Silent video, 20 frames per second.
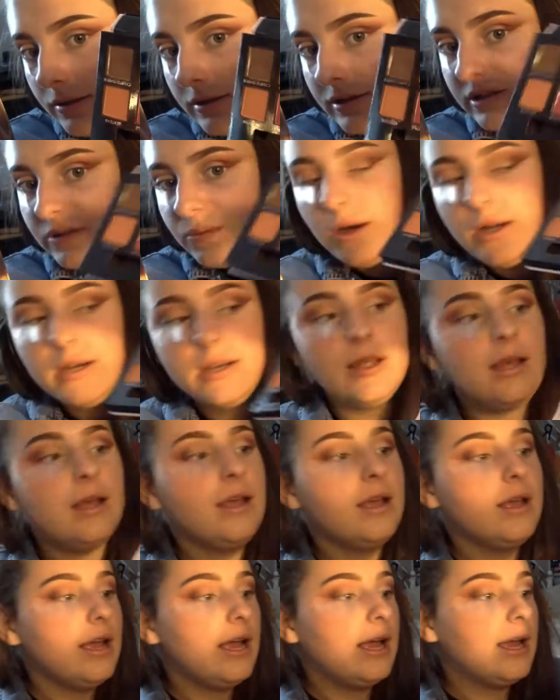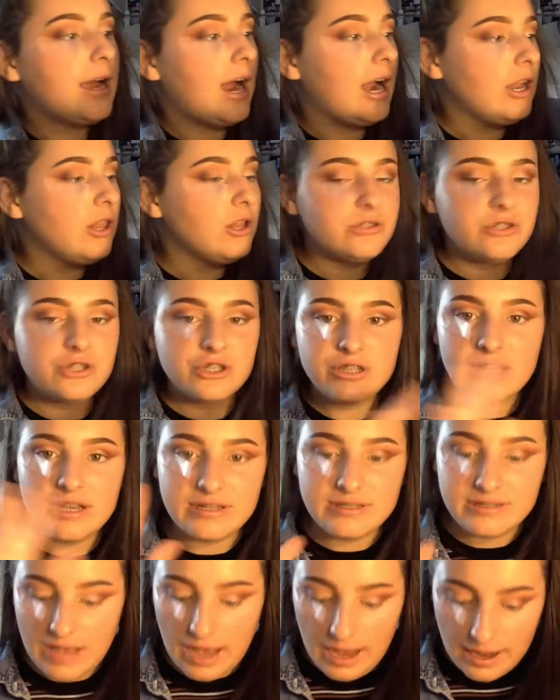This one, it kind of looks just like
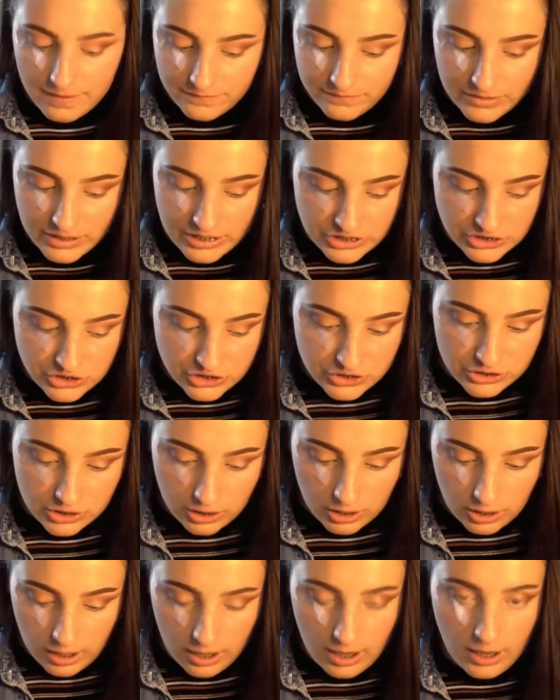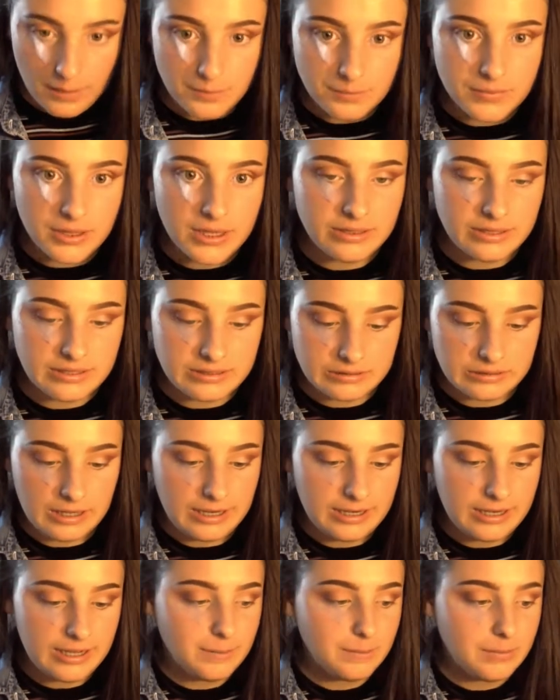a satin finish in this
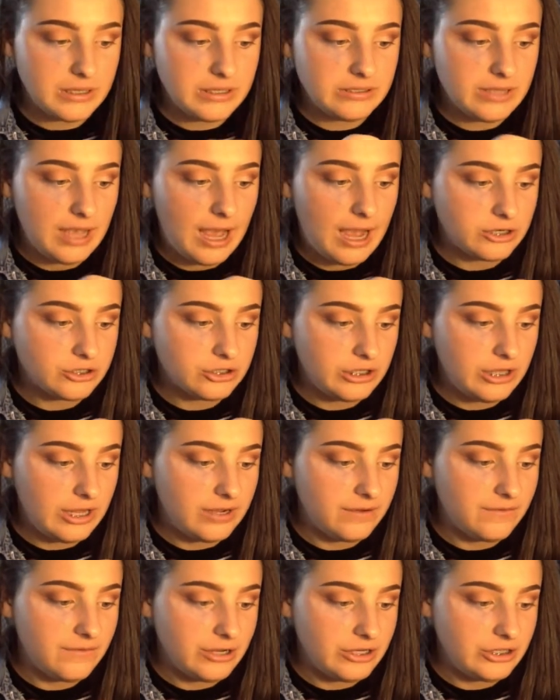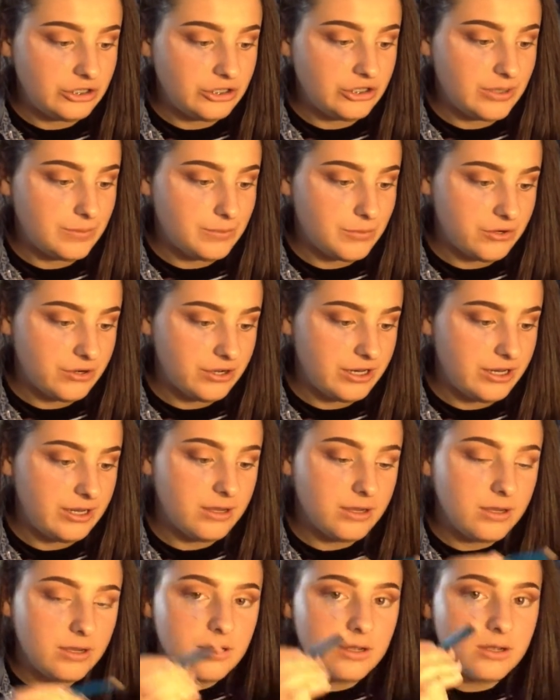lighting, but it's actually like a very shimmery
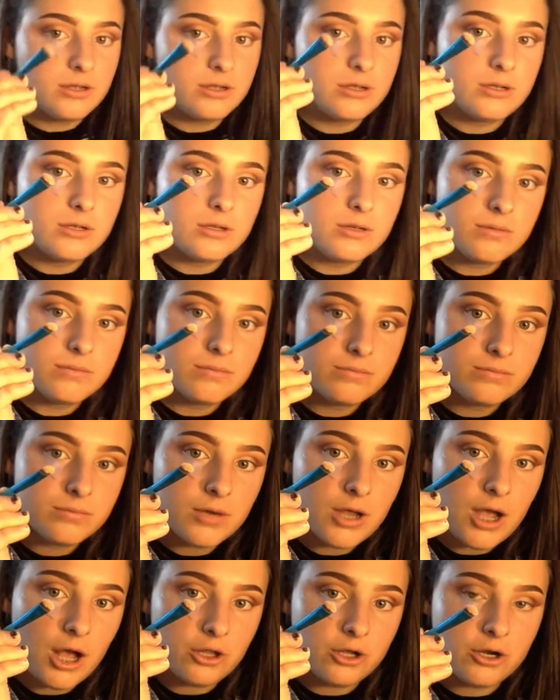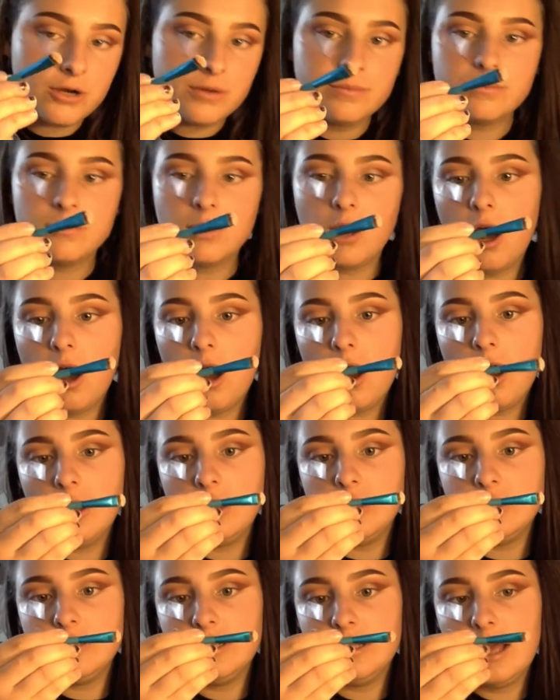color.
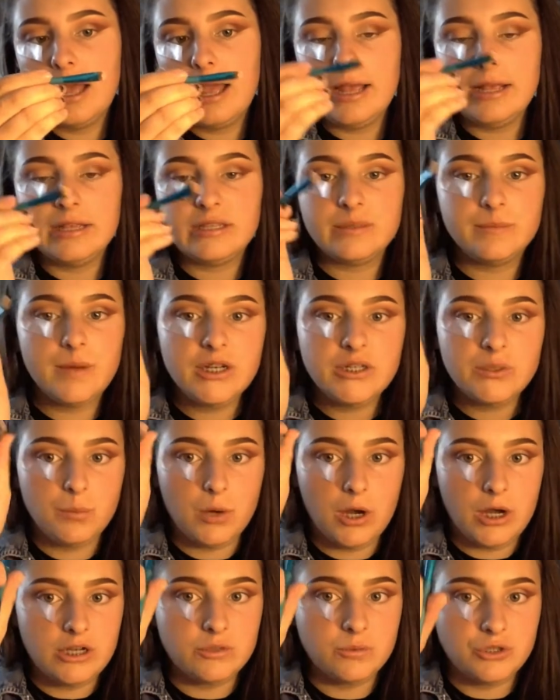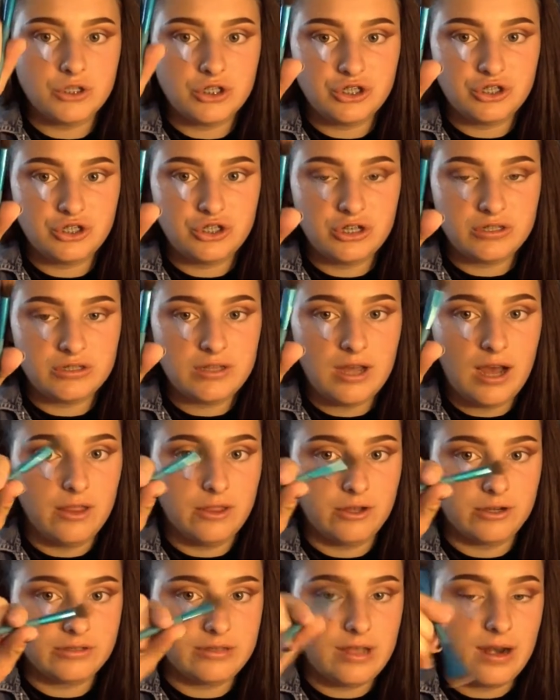On a smudge brush, which is just the
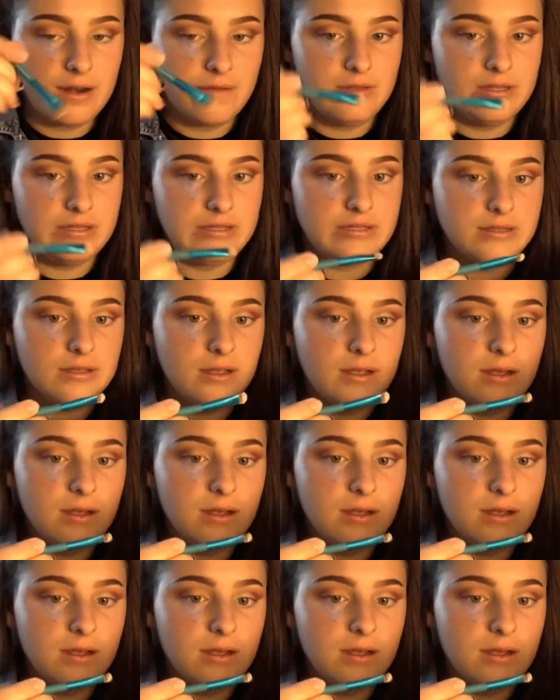other side of this